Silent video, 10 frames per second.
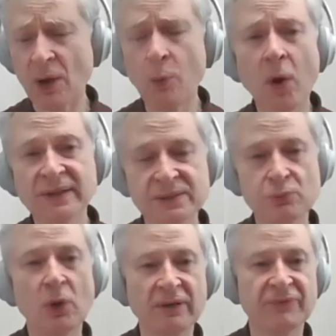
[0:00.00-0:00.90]
what is
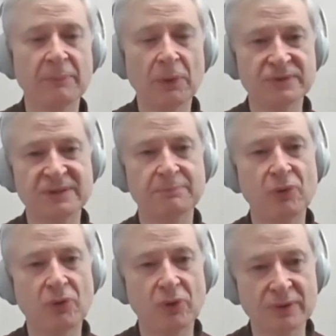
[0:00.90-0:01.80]
one of the most
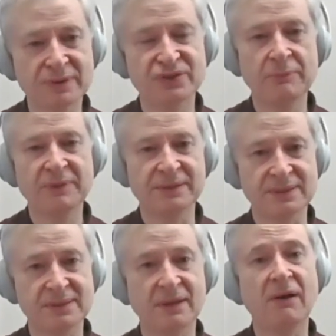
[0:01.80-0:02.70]
important
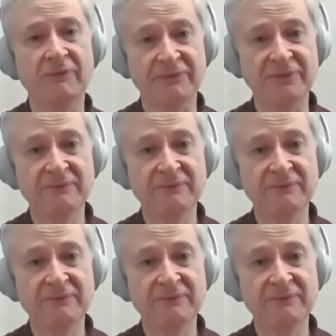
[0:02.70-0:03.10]
determinants of